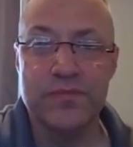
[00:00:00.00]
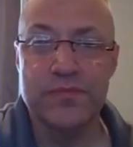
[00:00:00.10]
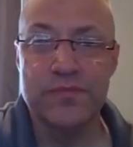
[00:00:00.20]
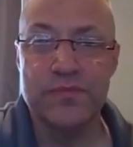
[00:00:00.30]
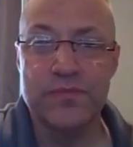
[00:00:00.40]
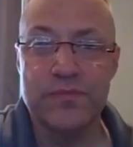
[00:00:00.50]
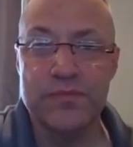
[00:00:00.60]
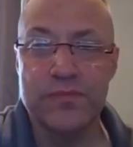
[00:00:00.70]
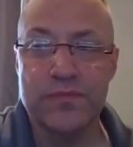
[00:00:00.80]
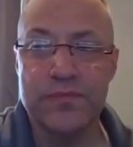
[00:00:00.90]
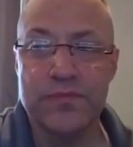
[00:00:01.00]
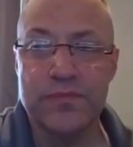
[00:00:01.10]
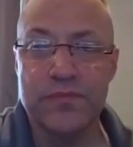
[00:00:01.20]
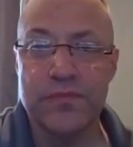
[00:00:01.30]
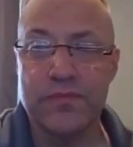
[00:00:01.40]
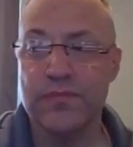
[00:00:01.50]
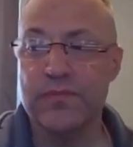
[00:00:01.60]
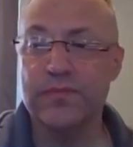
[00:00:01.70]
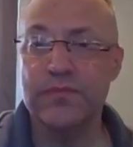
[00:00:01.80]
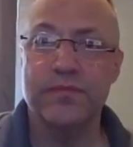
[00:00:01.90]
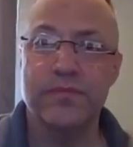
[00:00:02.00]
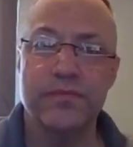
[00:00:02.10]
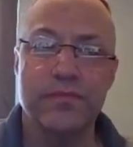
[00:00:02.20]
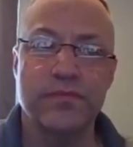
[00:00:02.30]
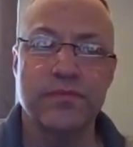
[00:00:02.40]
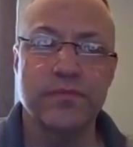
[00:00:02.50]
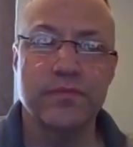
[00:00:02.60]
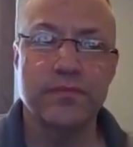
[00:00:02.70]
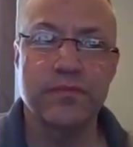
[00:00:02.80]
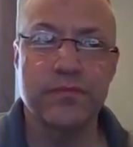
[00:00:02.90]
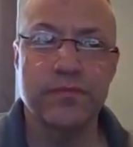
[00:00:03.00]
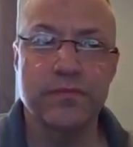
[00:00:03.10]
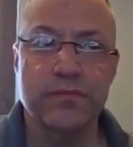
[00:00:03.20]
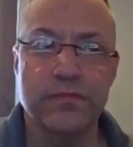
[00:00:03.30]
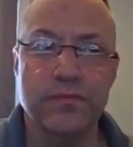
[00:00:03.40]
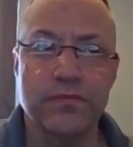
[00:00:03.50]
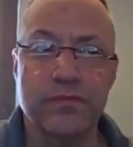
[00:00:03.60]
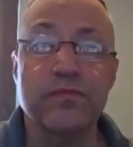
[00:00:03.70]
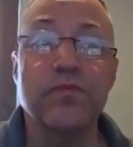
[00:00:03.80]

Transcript: This person isn't speaking.